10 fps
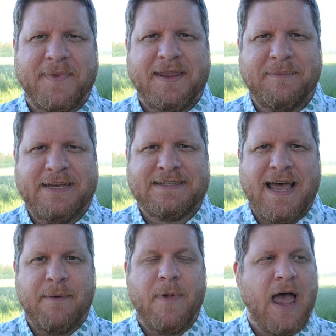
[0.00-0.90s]
In the
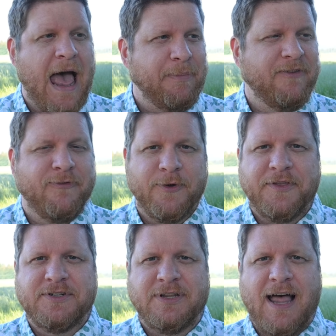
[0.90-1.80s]
meantime, happy 4th
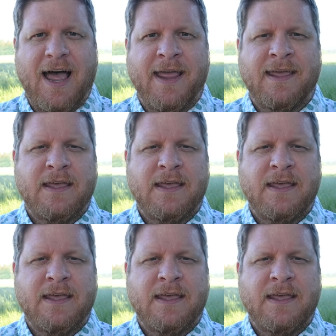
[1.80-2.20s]
of July.